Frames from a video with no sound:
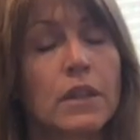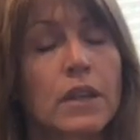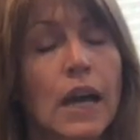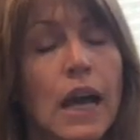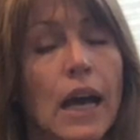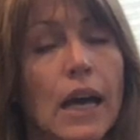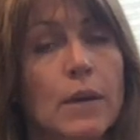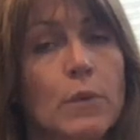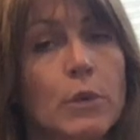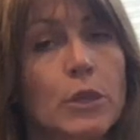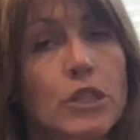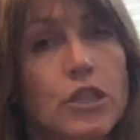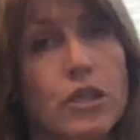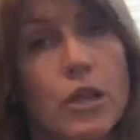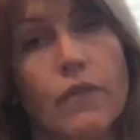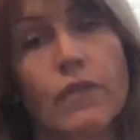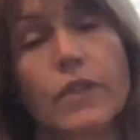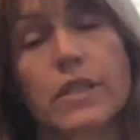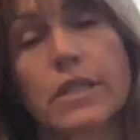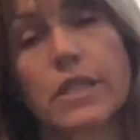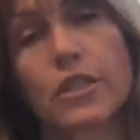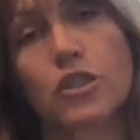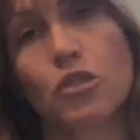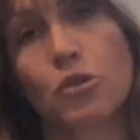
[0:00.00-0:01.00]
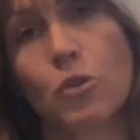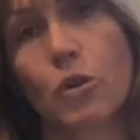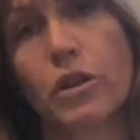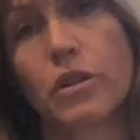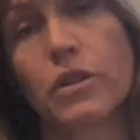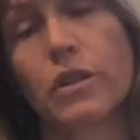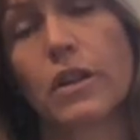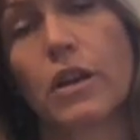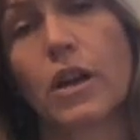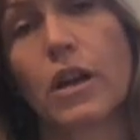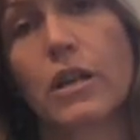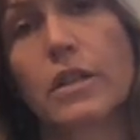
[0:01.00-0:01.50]
uh, which is obviously shorter
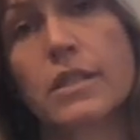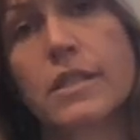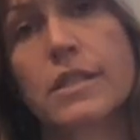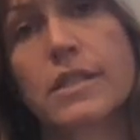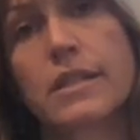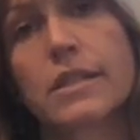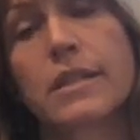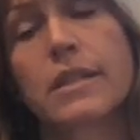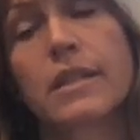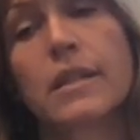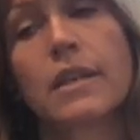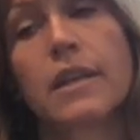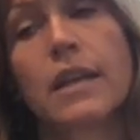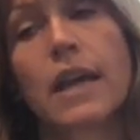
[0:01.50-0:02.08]
than ours,